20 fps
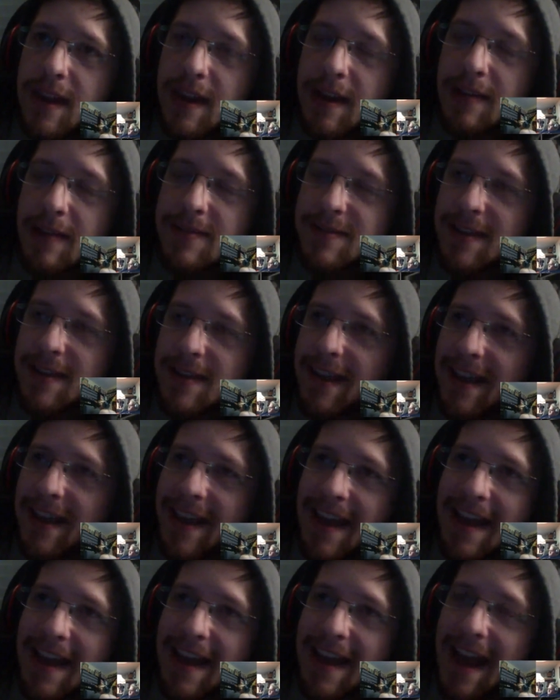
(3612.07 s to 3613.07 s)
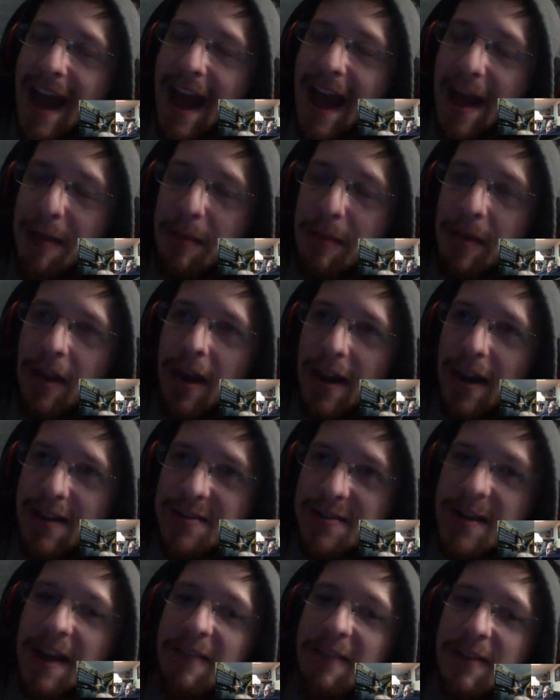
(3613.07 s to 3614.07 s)
and I was like, I'm not
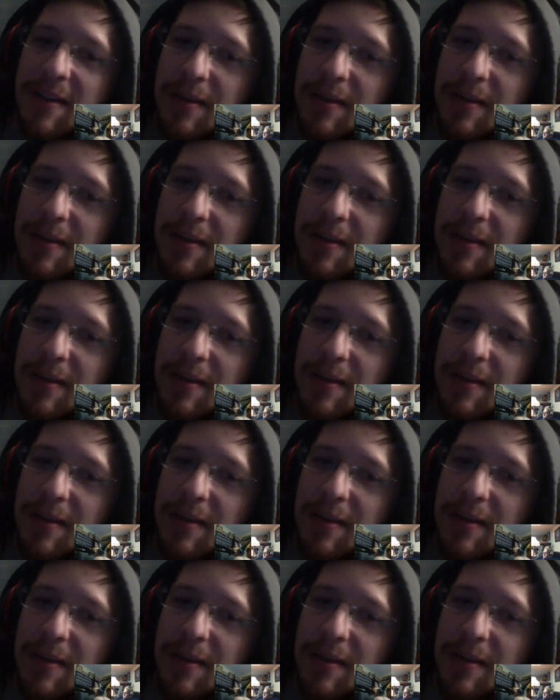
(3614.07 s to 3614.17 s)
driving to